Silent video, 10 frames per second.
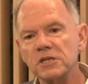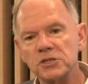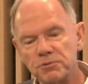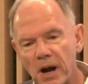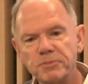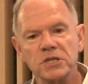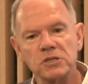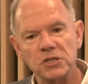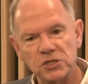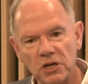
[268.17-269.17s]

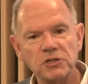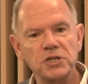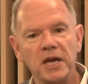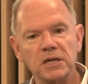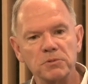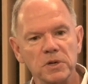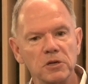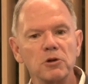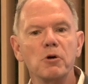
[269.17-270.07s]
disruptions associated with it,